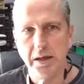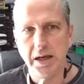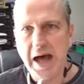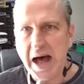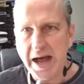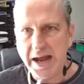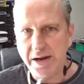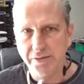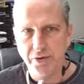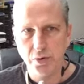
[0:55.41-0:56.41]

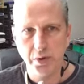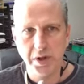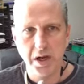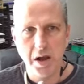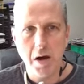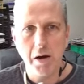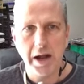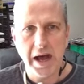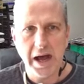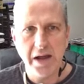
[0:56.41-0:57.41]
live with a
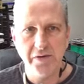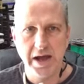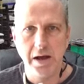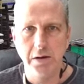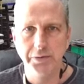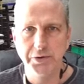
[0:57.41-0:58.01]
long I vowel.